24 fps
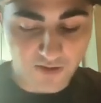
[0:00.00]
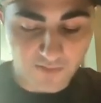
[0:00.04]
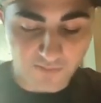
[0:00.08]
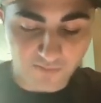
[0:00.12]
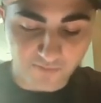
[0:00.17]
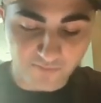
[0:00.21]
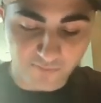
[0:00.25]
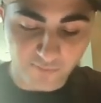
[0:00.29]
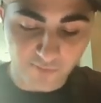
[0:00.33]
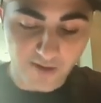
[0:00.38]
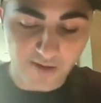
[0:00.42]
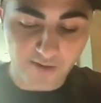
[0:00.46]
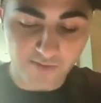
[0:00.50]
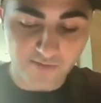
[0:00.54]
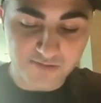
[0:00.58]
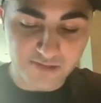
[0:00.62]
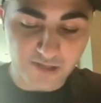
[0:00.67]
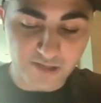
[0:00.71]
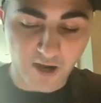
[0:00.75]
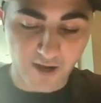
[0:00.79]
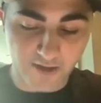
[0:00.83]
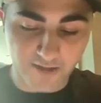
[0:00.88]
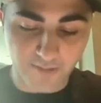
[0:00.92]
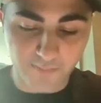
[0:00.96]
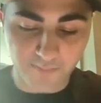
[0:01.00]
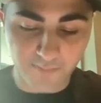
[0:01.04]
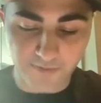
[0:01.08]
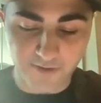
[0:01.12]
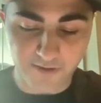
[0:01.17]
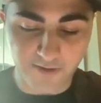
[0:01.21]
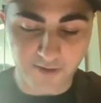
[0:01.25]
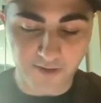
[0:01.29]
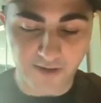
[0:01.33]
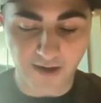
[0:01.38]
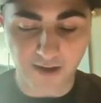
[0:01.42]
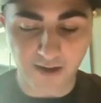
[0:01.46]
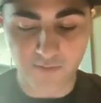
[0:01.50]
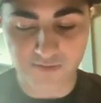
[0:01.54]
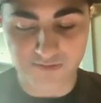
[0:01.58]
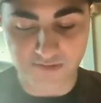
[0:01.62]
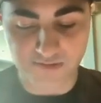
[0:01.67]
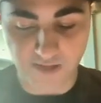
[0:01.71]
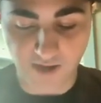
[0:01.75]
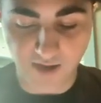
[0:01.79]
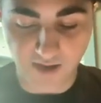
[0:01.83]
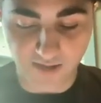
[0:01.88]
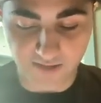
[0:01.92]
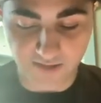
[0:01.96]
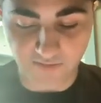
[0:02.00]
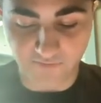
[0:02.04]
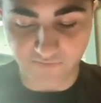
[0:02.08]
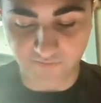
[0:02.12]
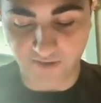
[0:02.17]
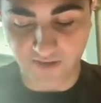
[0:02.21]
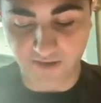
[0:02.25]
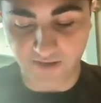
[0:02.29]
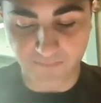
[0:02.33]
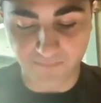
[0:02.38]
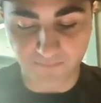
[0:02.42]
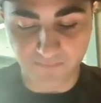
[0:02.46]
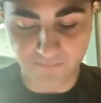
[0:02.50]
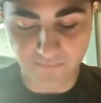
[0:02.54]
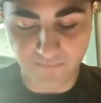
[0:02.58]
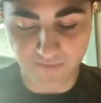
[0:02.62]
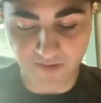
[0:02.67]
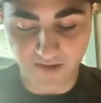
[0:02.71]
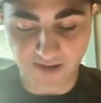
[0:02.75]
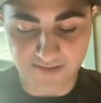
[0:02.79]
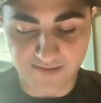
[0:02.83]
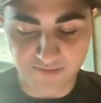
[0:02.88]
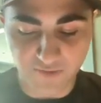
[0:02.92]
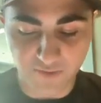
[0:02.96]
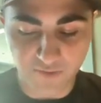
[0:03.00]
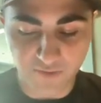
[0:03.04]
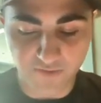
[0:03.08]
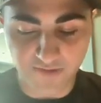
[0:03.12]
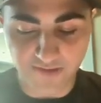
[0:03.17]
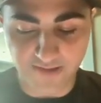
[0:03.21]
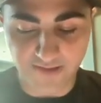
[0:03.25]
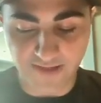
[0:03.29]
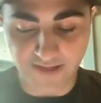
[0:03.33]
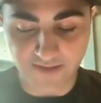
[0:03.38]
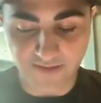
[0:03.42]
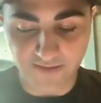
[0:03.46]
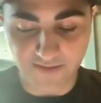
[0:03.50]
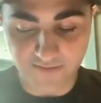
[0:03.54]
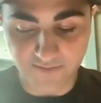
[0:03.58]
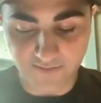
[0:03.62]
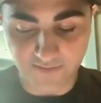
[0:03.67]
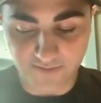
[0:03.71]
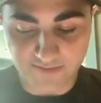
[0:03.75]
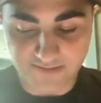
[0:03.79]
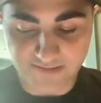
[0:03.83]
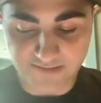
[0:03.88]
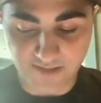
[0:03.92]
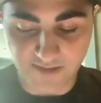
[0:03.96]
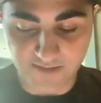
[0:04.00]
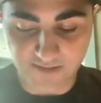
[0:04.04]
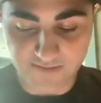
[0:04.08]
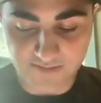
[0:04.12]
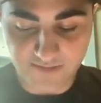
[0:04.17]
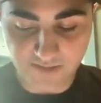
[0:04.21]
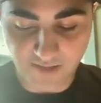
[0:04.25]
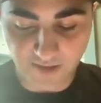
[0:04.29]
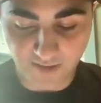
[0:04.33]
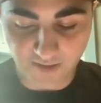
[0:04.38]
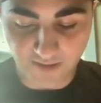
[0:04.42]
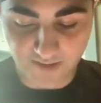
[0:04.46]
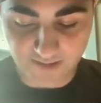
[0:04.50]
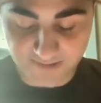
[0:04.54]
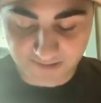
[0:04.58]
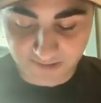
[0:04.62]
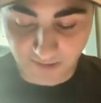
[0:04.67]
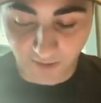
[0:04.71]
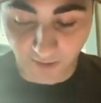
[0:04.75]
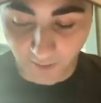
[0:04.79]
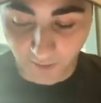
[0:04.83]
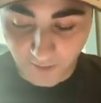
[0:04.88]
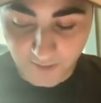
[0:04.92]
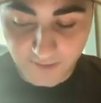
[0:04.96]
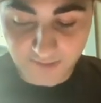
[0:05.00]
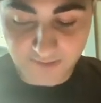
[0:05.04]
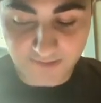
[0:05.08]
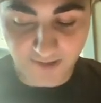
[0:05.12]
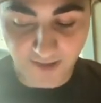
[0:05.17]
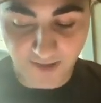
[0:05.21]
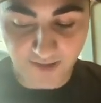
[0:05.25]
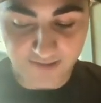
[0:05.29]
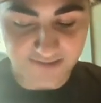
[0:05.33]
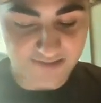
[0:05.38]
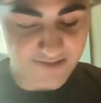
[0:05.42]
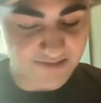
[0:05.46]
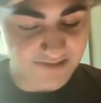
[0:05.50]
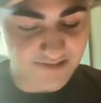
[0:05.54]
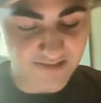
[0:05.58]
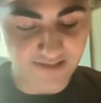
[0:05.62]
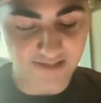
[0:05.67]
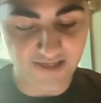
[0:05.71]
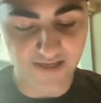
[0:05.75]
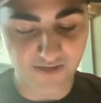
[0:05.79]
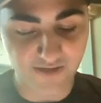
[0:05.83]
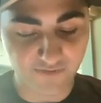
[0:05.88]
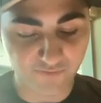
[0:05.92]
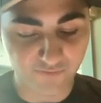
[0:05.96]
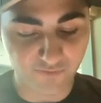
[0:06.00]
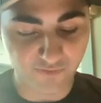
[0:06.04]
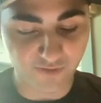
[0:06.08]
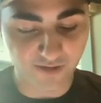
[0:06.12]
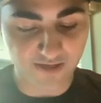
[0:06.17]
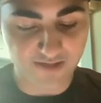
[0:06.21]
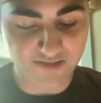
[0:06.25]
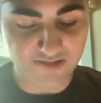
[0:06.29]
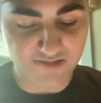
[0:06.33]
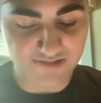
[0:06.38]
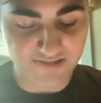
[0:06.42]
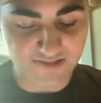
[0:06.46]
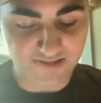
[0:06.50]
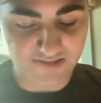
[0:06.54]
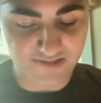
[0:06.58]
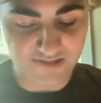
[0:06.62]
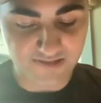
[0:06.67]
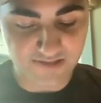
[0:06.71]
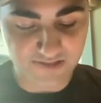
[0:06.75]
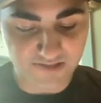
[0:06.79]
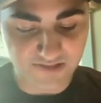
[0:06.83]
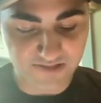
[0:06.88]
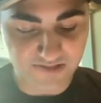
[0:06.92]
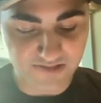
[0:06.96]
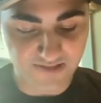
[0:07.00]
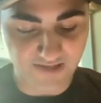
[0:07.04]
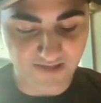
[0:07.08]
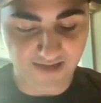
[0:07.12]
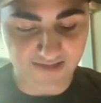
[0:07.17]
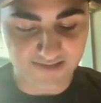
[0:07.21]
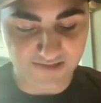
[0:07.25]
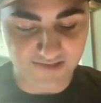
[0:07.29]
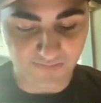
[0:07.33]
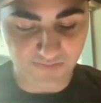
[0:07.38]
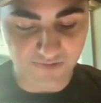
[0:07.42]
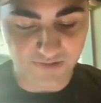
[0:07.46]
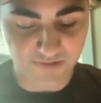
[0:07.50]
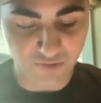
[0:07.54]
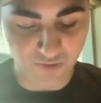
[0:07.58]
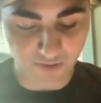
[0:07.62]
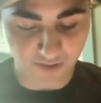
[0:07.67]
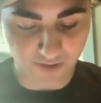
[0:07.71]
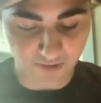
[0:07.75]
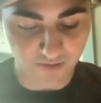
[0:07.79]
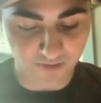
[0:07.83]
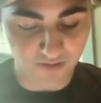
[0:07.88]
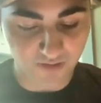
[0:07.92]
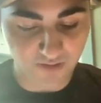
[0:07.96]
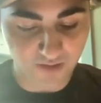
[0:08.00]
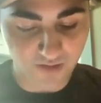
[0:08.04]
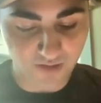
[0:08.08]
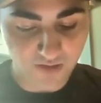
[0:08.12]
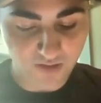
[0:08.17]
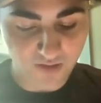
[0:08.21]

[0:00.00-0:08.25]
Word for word: Before I was a hockey player, I was a hockey fan. I totally get it. It's not, it's hard not to see any free agency decision as a betrayal.